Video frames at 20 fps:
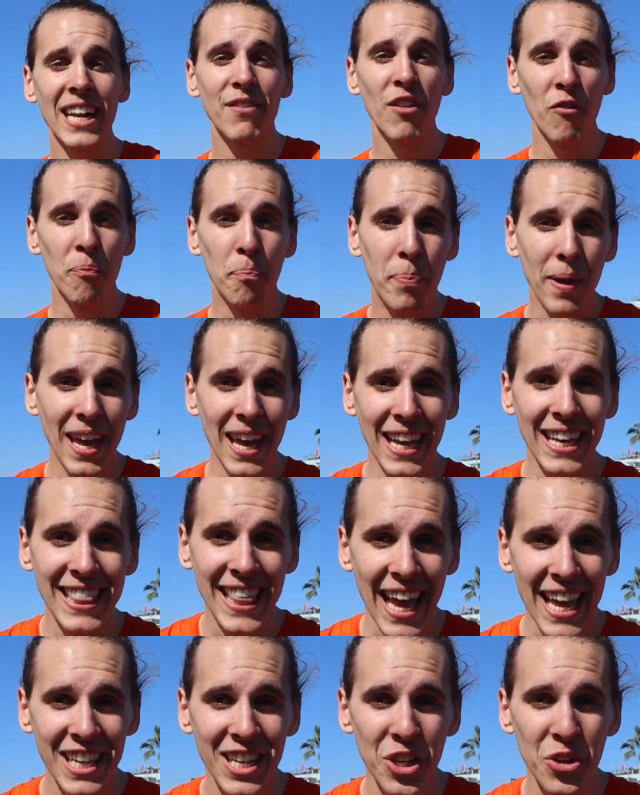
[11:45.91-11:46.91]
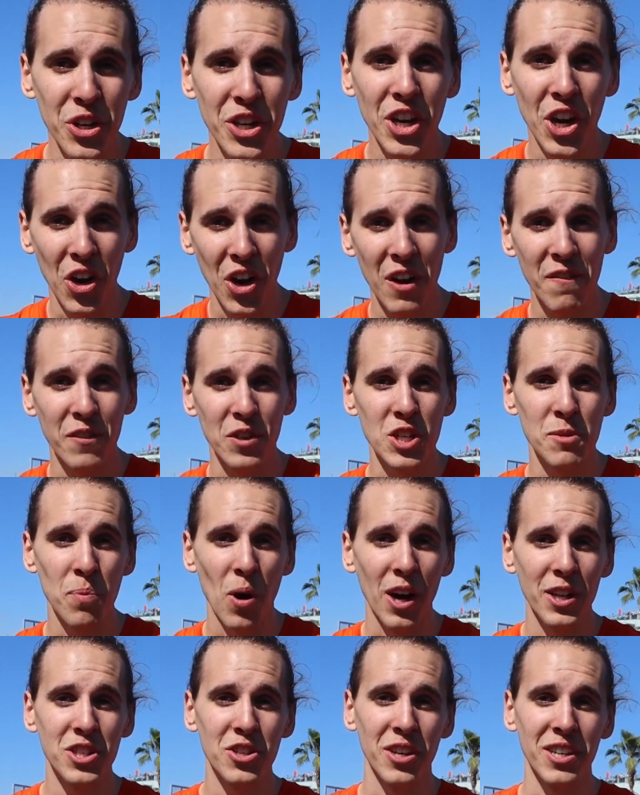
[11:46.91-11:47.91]
to give a big thank you to Current for
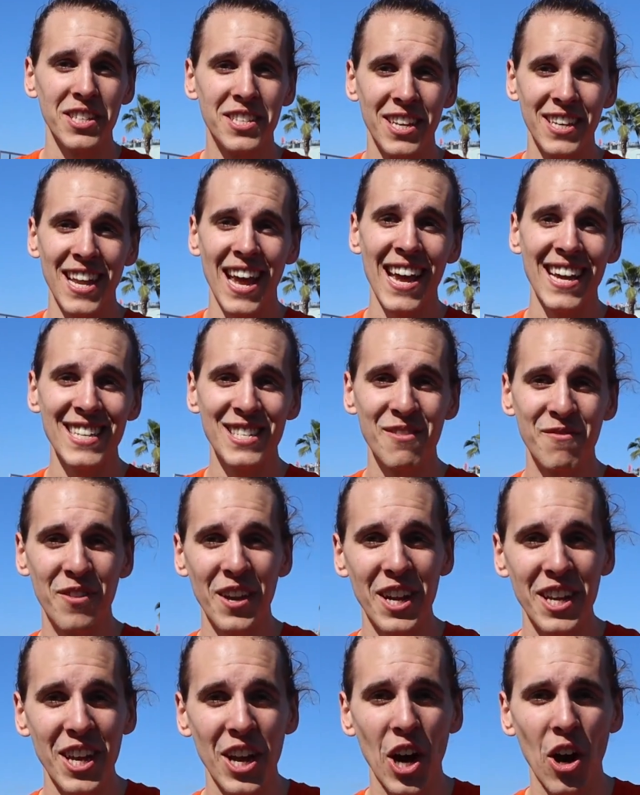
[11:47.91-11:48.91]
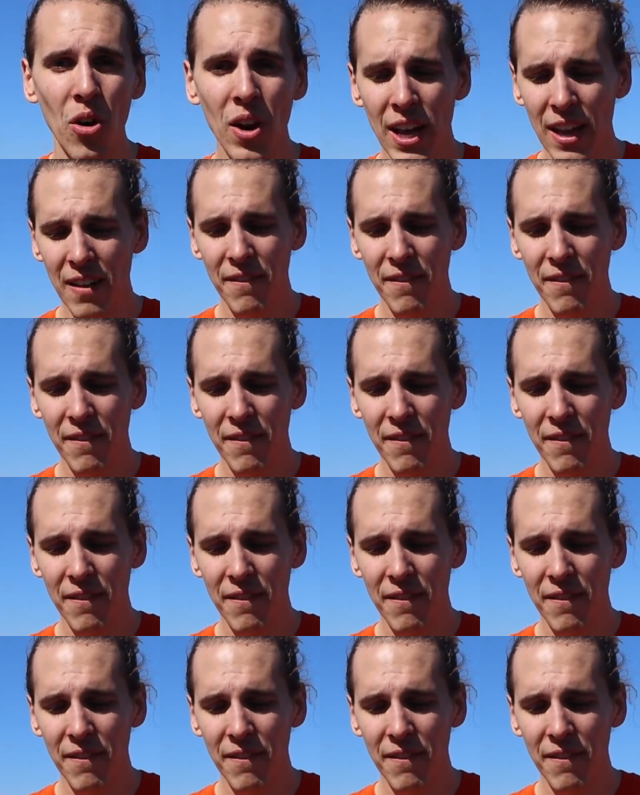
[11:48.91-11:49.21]
sponsoring today's video.